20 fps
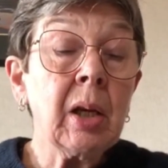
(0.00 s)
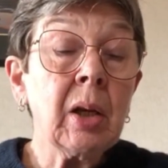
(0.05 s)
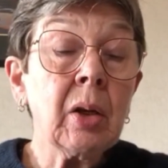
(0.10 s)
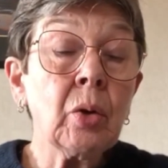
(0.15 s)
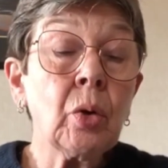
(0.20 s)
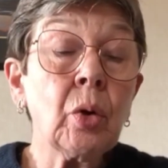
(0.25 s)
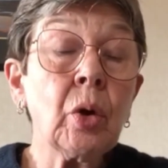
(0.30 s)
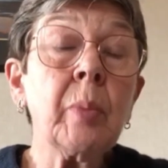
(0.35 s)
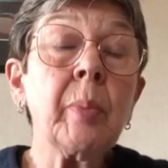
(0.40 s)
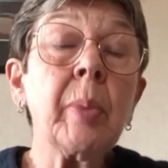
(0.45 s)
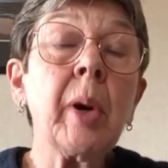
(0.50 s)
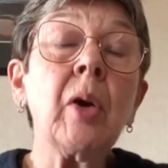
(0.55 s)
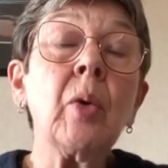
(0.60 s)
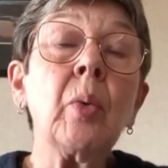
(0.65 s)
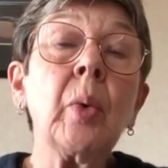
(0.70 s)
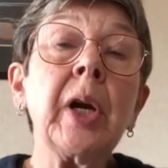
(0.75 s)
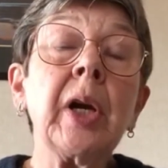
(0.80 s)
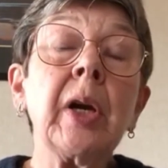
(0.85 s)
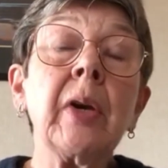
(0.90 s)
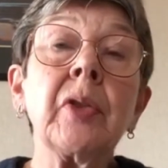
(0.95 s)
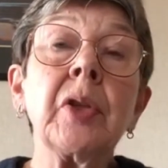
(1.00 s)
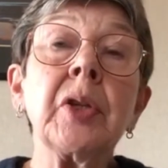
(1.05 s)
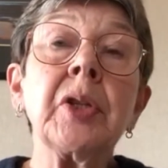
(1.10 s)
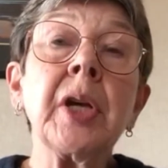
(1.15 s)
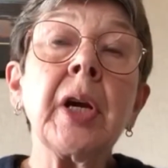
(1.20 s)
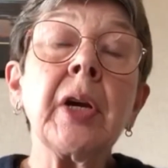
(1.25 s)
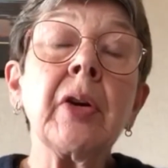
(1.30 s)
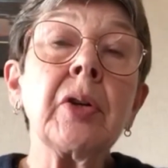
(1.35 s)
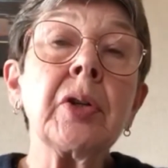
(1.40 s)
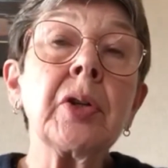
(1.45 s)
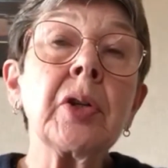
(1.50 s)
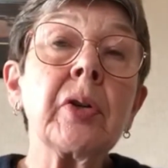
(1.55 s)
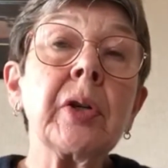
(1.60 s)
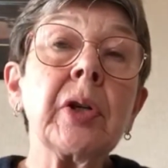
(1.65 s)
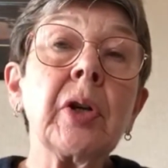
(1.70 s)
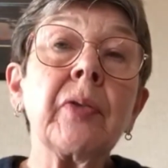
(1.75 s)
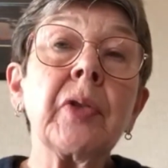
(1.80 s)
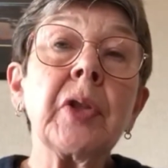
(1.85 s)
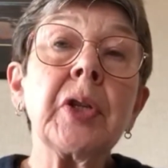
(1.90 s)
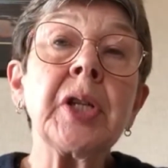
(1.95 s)
going by way of the territory
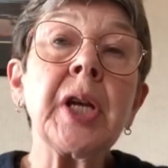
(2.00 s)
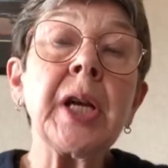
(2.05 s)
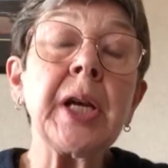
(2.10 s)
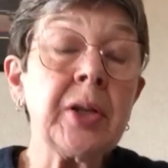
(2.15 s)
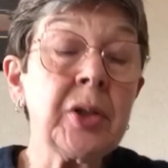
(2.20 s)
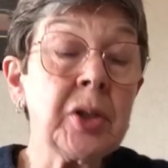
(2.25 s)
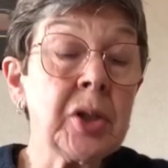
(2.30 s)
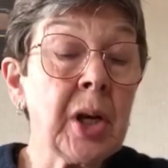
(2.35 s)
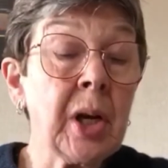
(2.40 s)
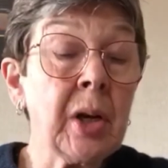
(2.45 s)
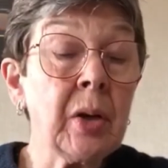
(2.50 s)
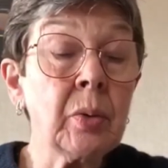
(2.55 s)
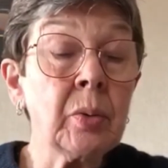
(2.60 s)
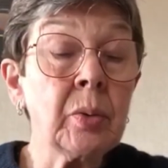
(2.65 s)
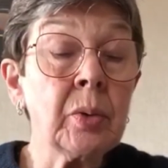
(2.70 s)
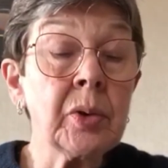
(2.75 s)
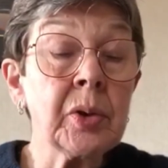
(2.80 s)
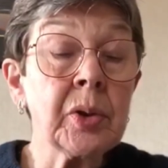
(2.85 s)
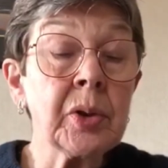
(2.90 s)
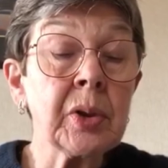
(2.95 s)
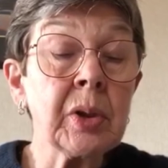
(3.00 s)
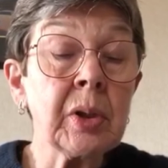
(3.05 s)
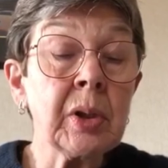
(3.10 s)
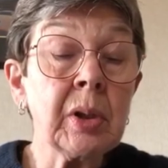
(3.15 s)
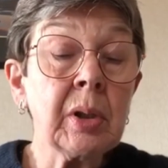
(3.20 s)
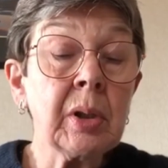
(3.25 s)
of the 10 towns.